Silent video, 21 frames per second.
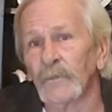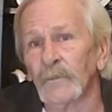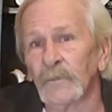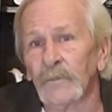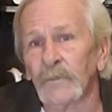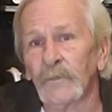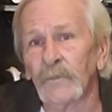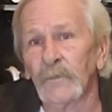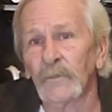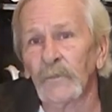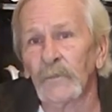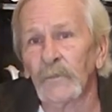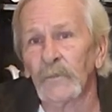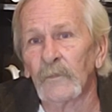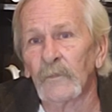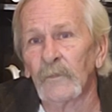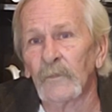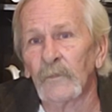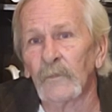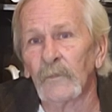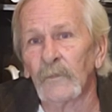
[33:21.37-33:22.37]

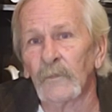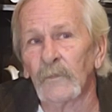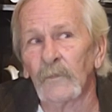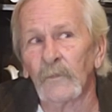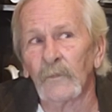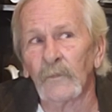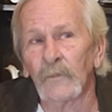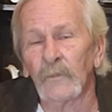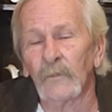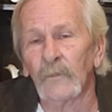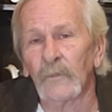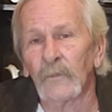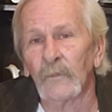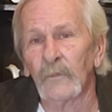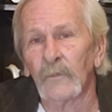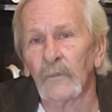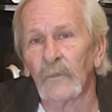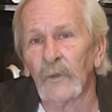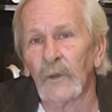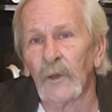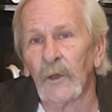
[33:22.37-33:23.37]

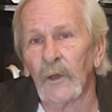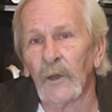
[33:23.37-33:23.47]
(silence)